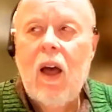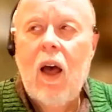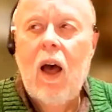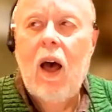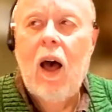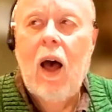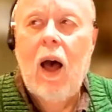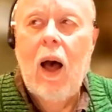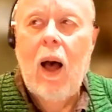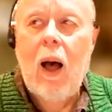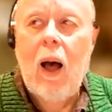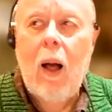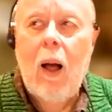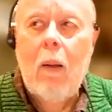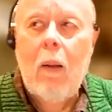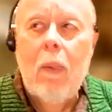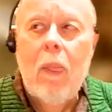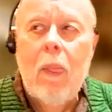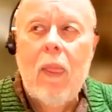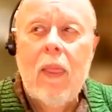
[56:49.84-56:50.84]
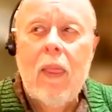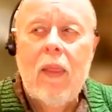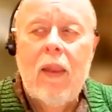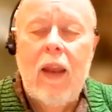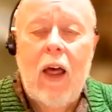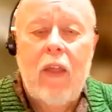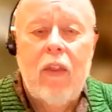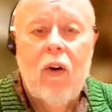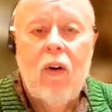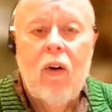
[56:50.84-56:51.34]
Uh,
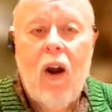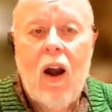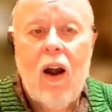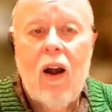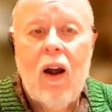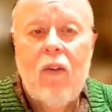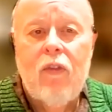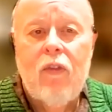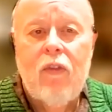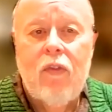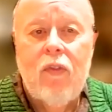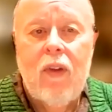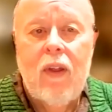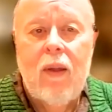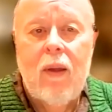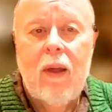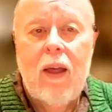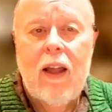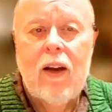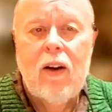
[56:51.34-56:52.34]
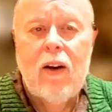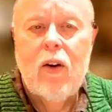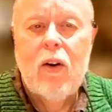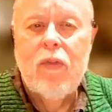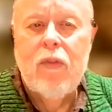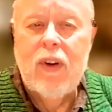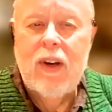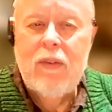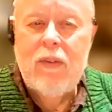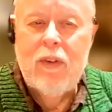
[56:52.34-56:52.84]
now there are. I don't know
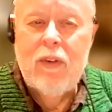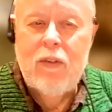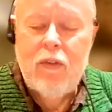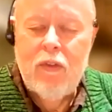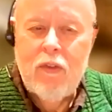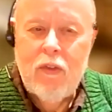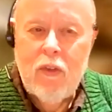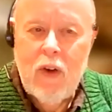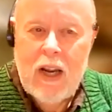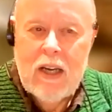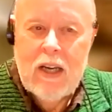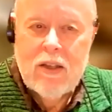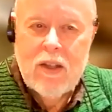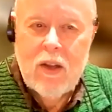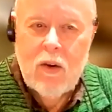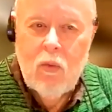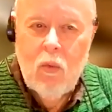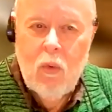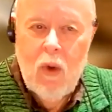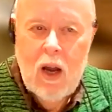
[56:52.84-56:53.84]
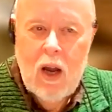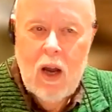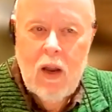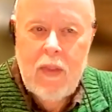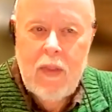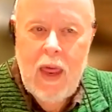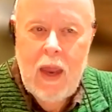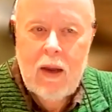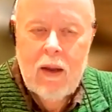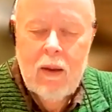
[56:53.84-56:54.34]
if there are even freights that run
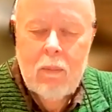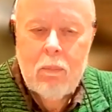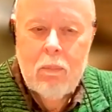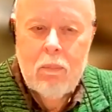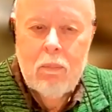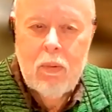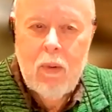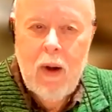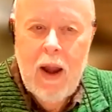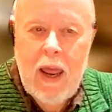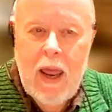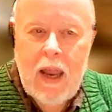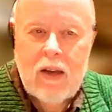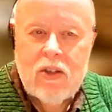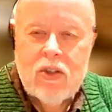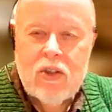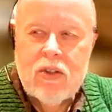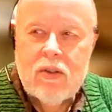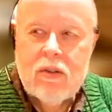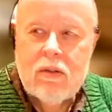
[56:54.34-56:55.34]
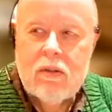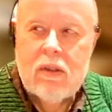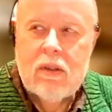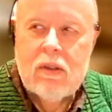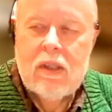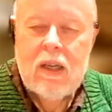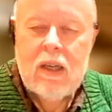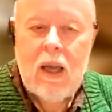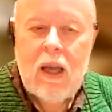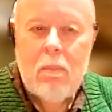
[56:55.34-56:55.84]
on that branch
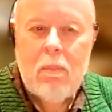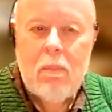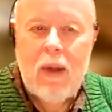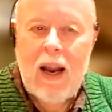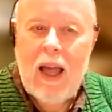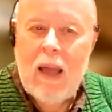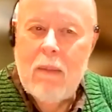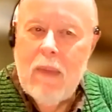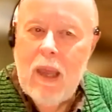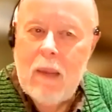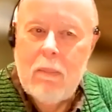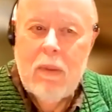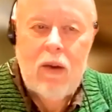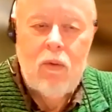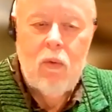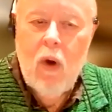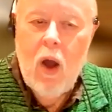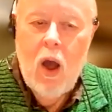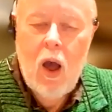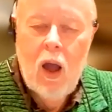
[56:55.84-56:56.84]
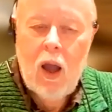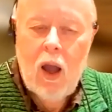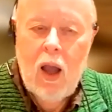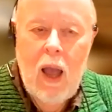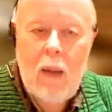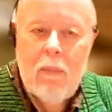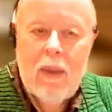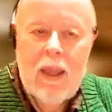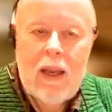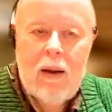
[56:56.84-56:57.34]
but I may be wrong.
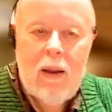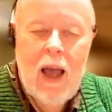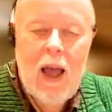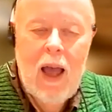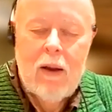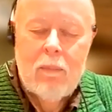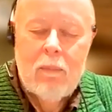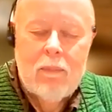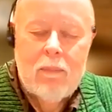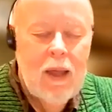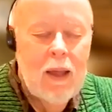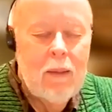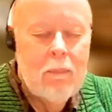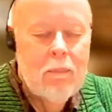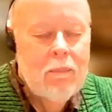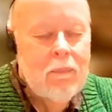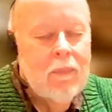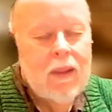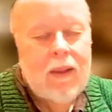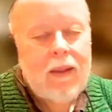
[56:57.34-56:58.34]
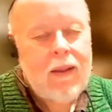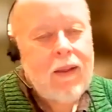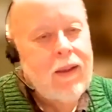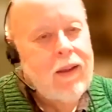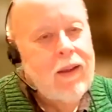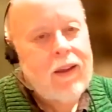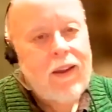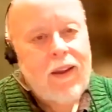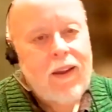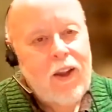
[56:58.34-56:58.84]
I mean, I, I'm,
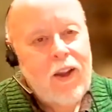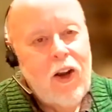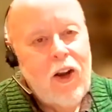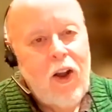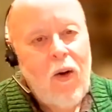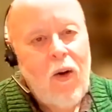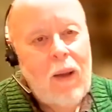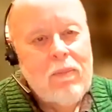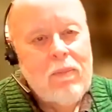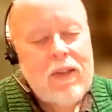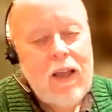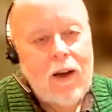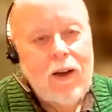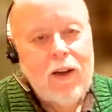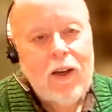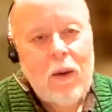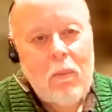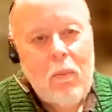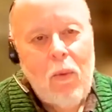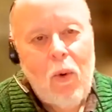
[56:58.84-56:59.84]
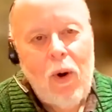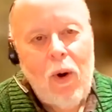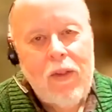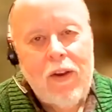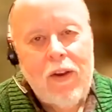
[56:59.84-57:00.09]
you know, I'm telling you more